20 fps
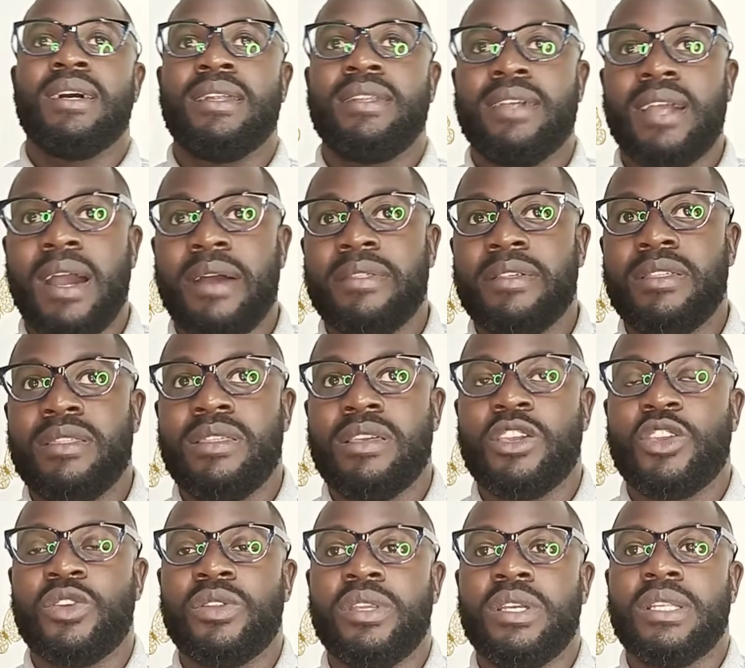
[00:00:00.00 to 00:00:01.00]
The other
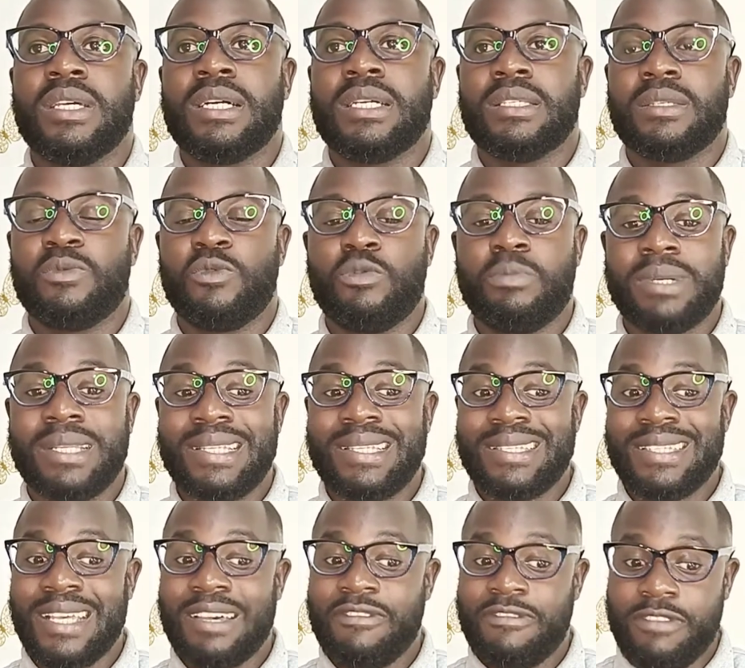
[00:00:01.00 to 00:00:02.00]
thing you need as a woman
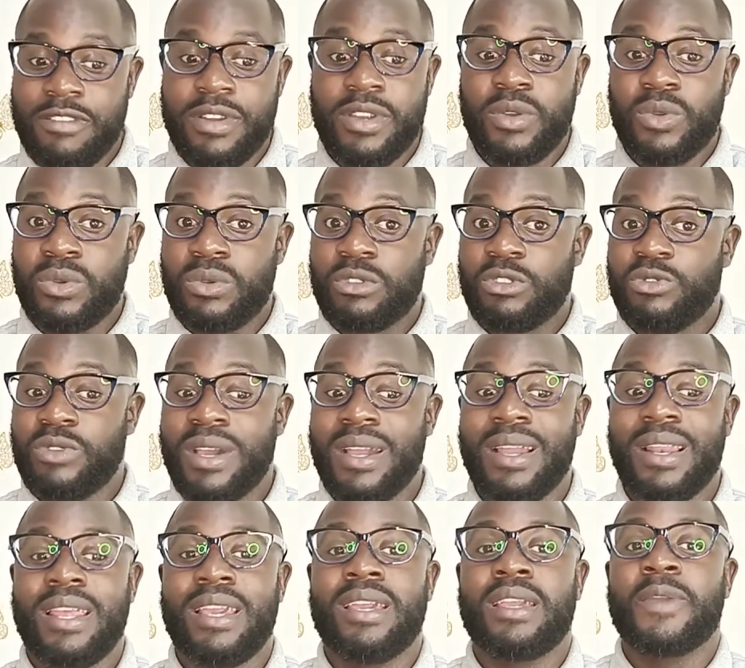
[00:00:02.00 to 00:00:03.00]
suffering or
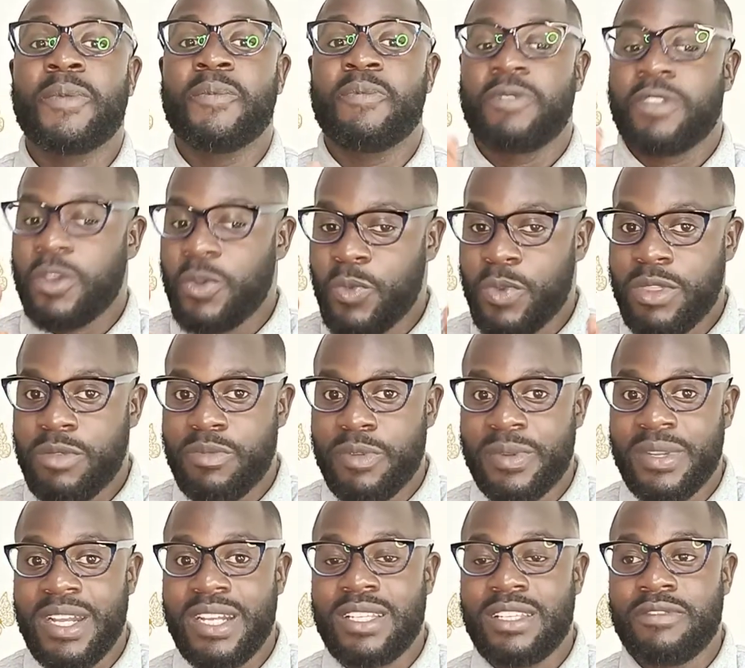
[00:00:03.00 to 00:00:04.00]
struggling with
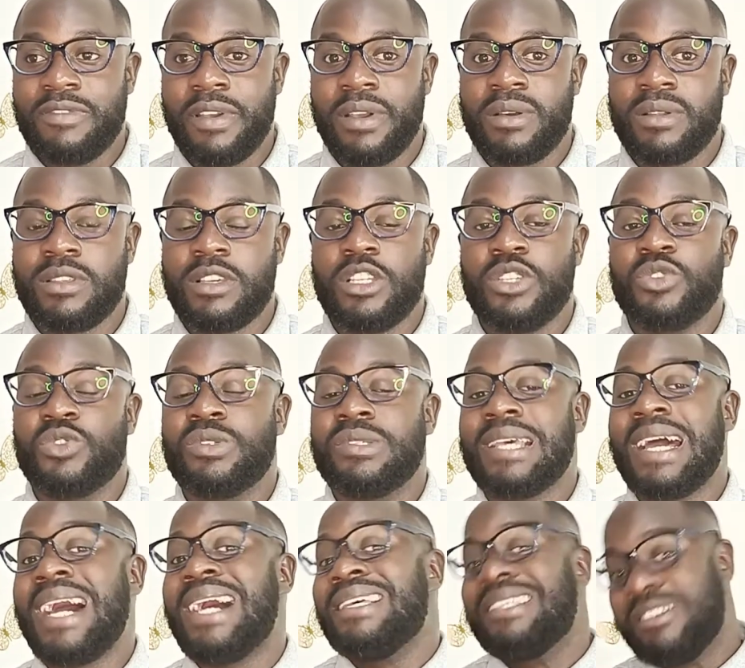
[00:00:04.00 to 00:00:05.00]
reproductive health
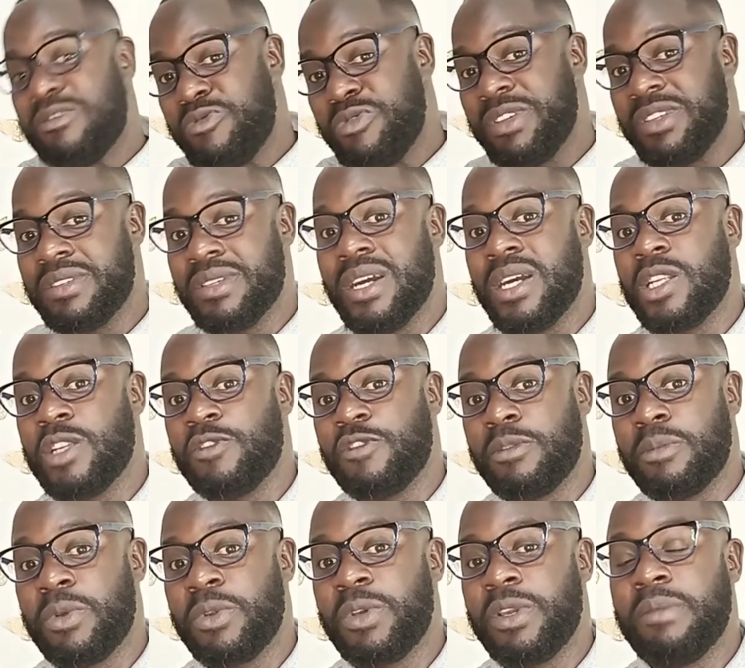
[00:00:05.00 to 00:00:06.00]
issues as a result of
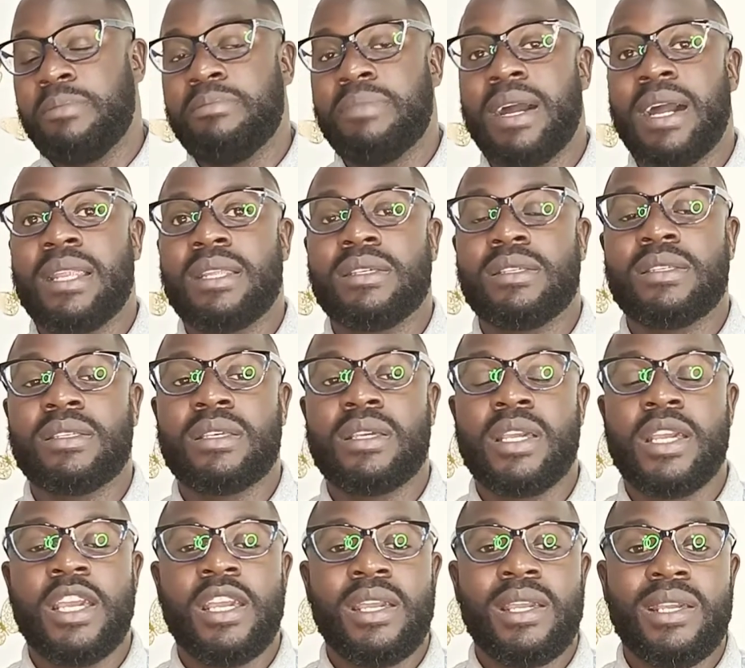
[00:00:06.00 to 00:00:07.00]
hormonal imbalance
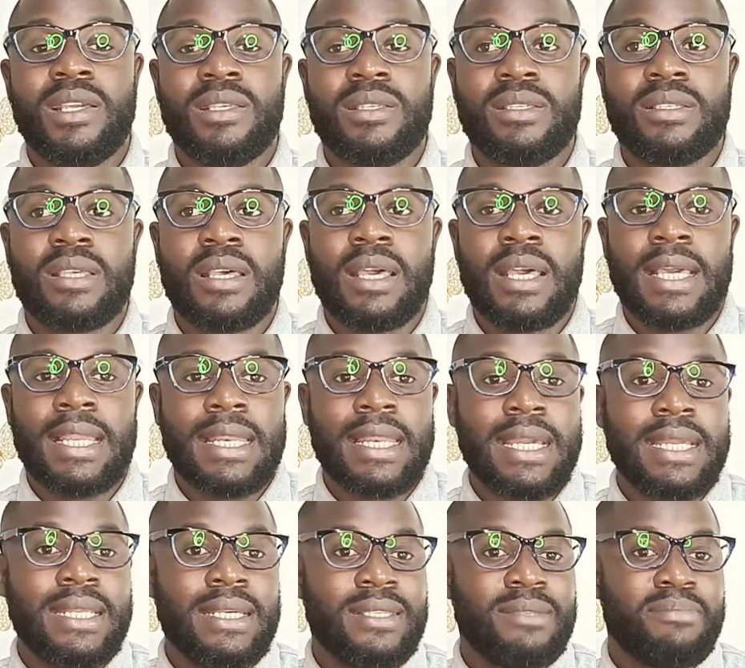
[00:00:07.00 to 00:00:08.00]
is
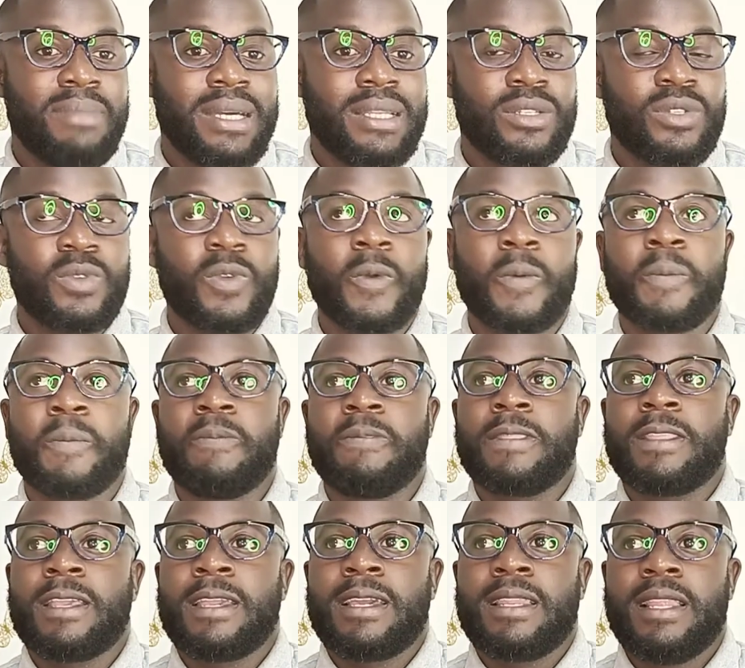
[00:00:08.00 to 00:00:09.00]
ladies' mantle.
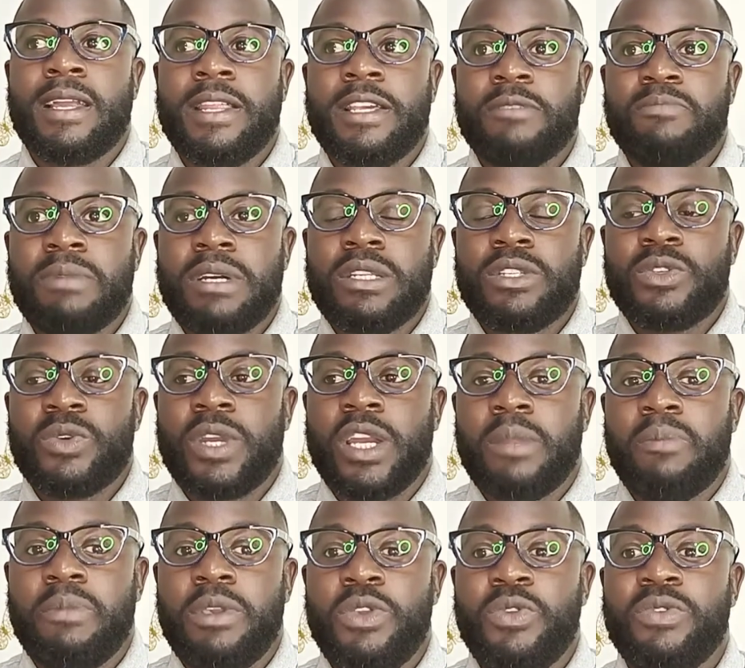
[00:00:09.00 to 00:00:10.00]
Ladies' mantle
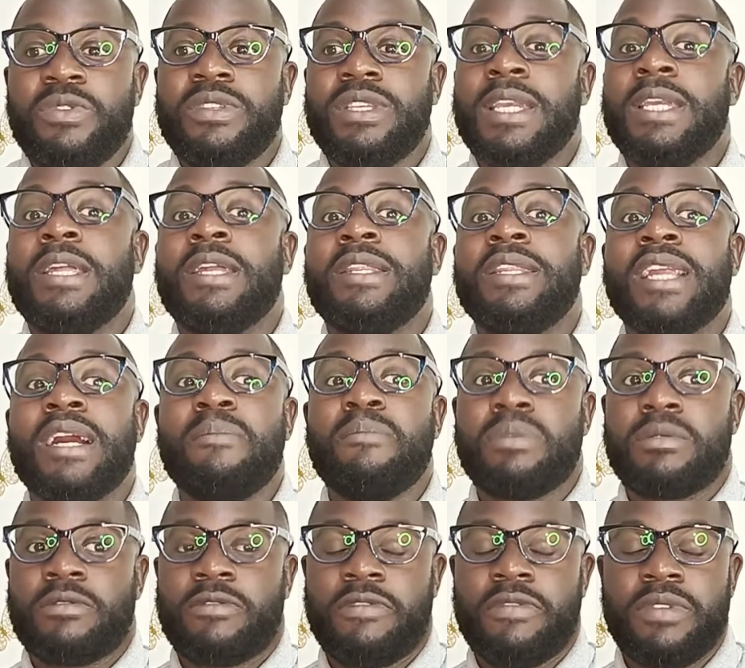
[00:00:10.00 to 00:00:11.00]
can be used in a
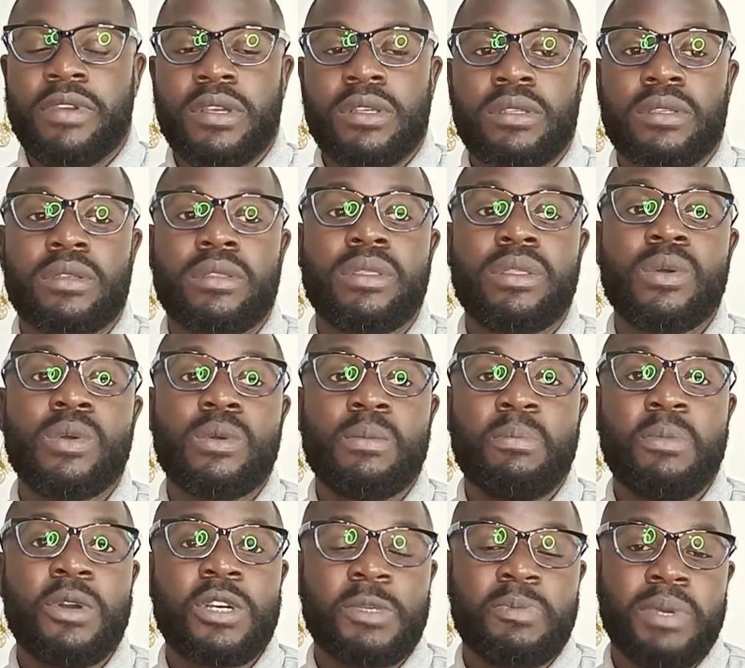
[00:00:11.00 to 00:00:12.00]
number of things, though
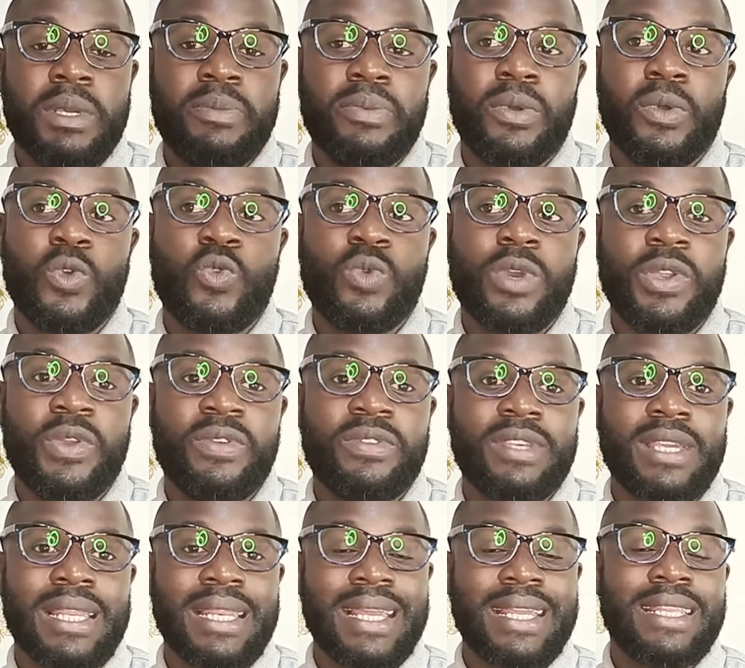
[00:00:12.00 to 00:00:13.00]
most people who are
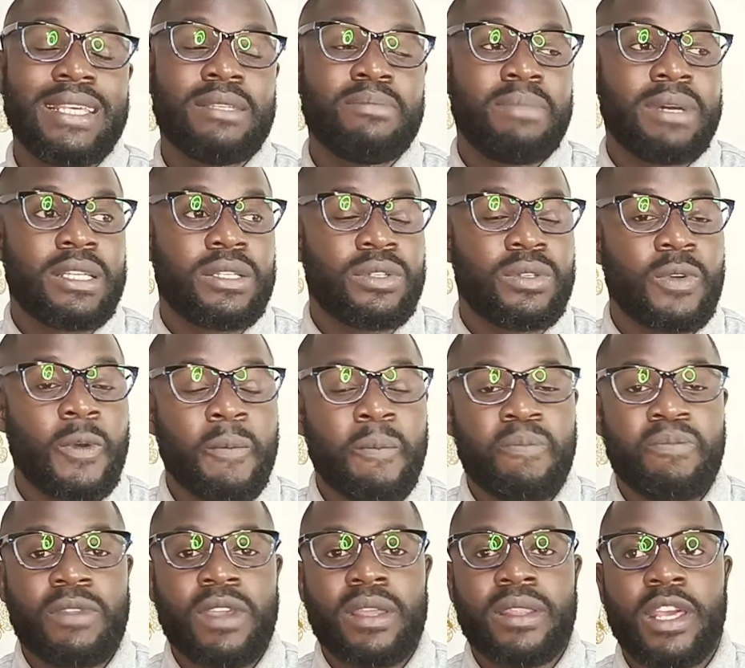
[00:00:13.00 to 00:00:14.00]
using ladies' mantle,
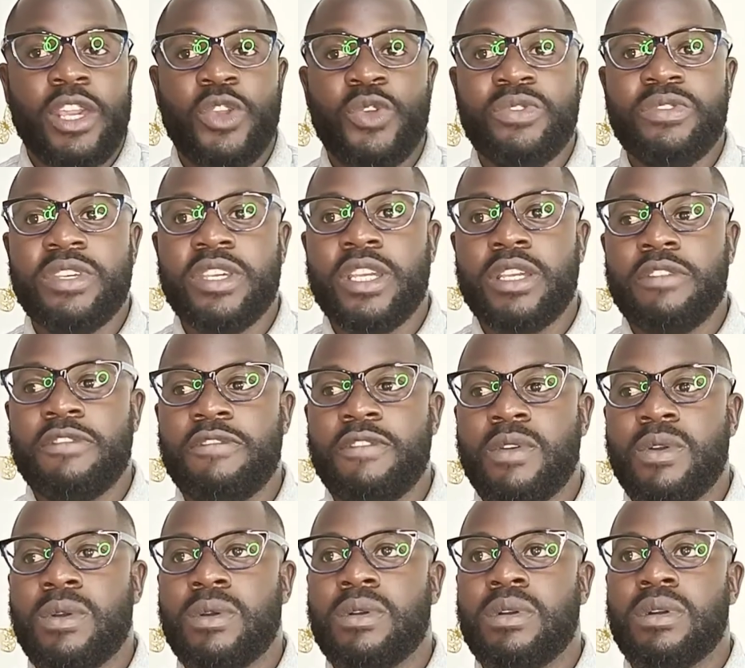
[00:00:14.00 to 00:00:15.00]
they're using it
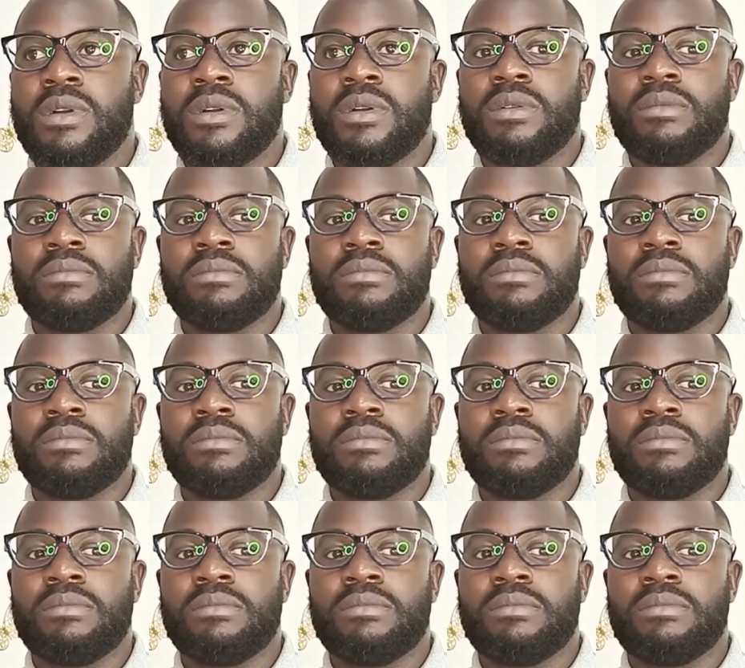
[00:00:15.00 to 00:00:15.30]
for